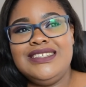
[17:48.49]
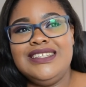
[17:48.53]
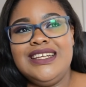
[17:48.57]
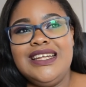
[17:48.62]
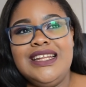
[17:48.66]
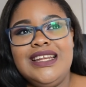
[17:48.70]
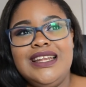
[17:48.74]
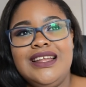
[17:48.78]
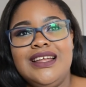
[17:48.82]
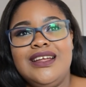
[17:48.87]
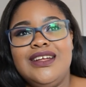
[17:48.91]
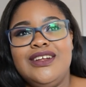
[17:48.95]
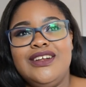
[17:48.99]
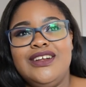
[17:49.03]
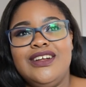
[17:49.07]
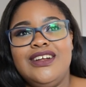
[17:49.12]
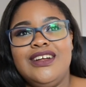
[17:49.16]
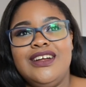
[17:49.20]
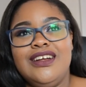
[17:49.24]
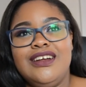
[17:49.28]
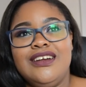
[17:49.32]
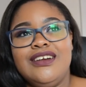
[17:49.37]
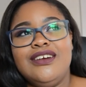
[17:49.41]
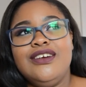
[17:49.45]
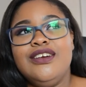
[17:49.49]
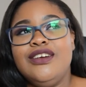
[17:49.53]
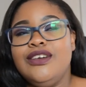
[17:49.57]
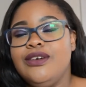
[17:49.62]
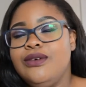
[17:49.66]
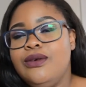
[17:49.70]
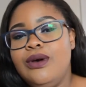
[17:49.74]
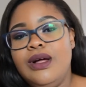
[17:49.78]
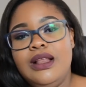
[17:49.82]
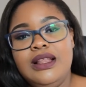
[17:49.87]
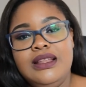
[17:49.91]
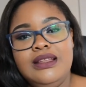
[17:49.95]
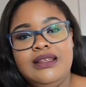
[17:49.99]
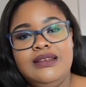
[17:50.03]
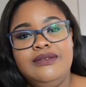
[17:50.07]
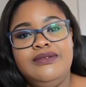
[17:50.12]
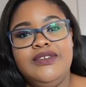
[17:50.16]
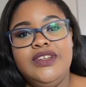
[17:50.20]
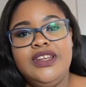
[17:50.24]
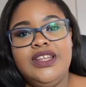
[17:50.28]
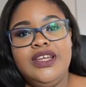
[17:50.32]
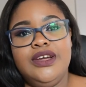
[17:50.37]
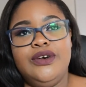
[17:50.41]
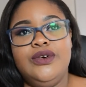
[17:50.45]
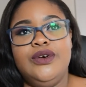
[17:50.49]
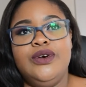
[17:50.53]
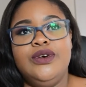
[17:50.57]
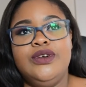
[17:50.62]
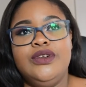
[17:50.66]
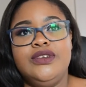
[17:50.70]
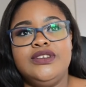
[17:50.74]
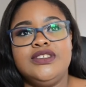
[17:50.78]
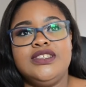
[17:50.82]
need good quality videos,